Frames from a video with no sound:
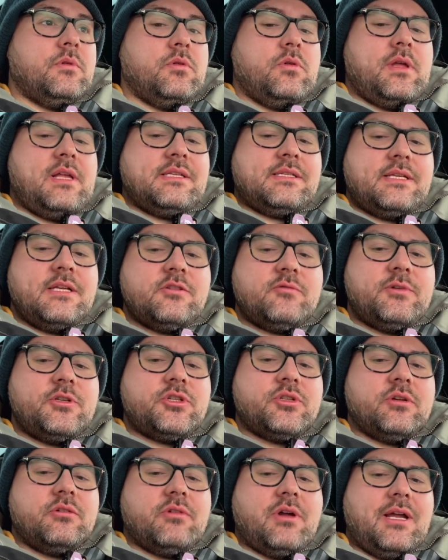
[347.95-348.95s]
It says we
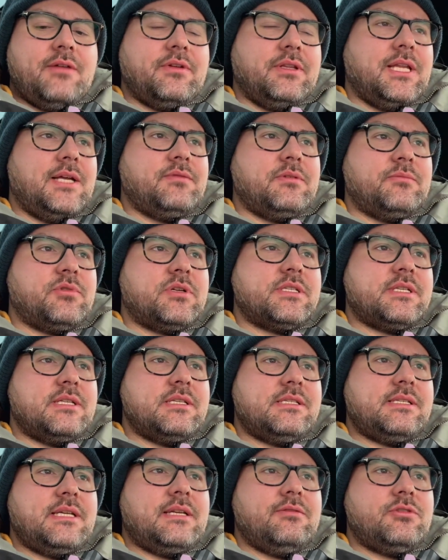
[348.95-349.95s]
should arrive 11%
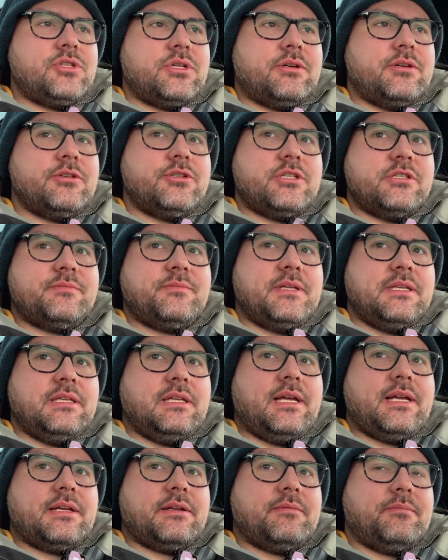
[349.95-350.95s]
state of charge. It's been
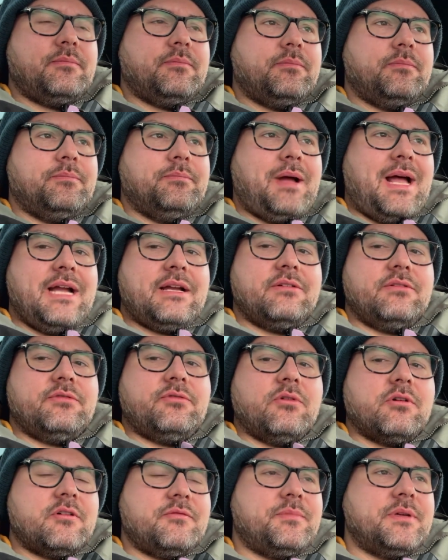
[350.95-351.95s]
like back and
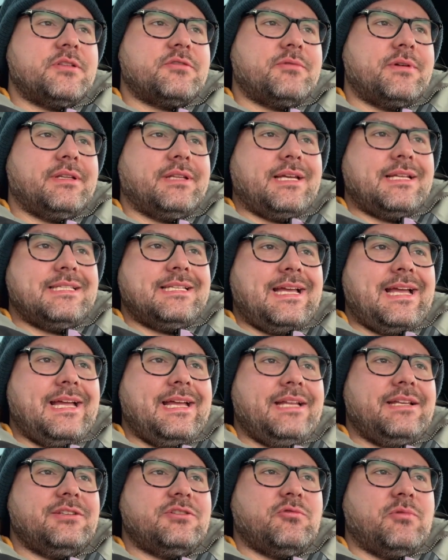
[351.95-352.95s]
forth between like
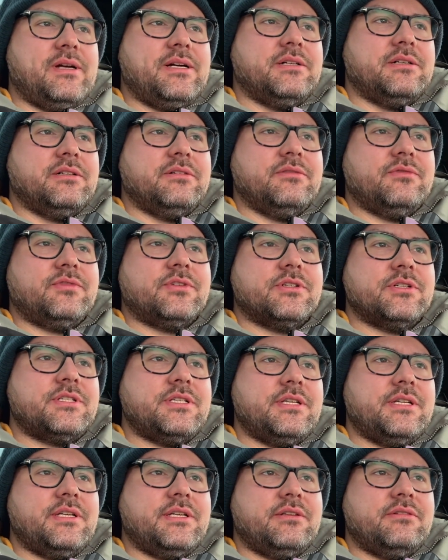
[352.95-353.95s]
10, 12,
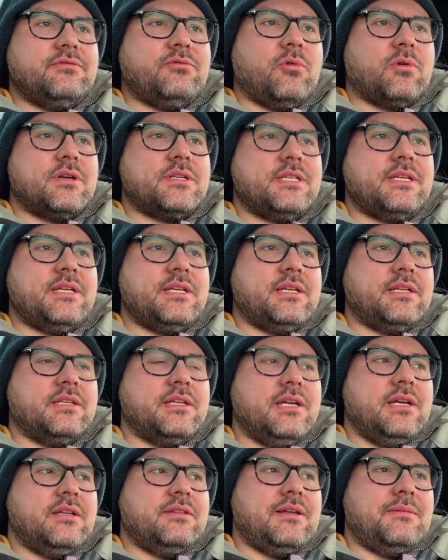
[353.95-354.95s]
13, 14,
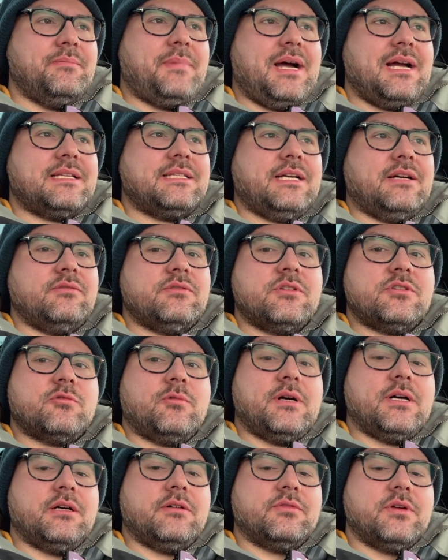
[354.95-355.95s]
then back down to
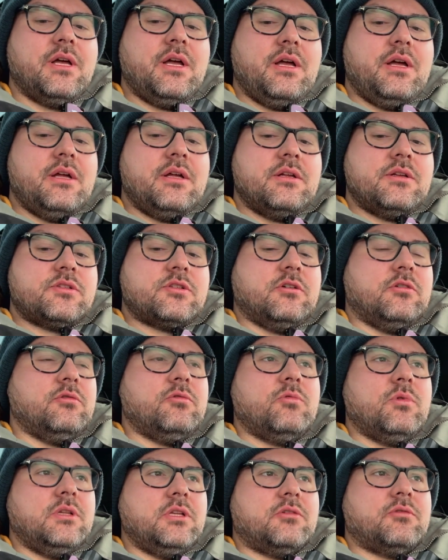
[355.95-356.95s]
12. So
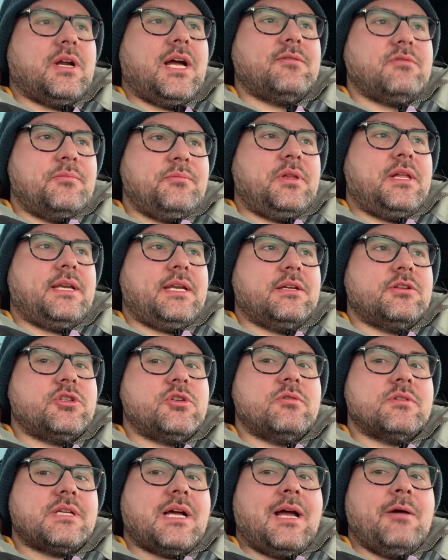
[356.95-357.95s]
we'll arrive with plenty of
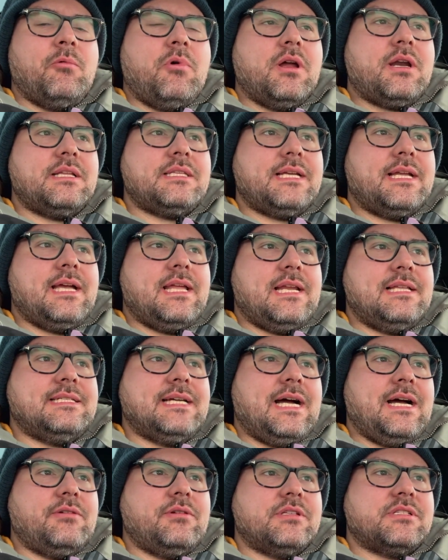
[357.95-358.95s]
juice. I wanted to get it
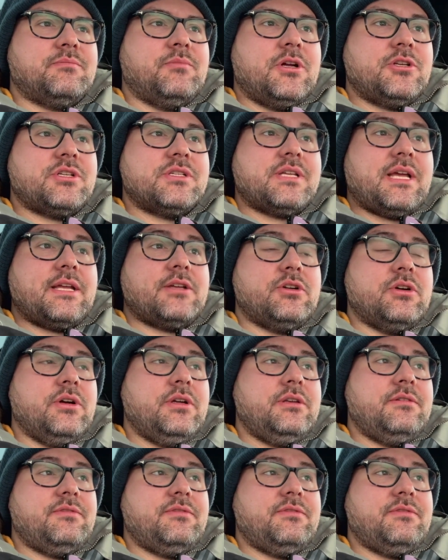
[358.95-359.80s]
down as much as I could.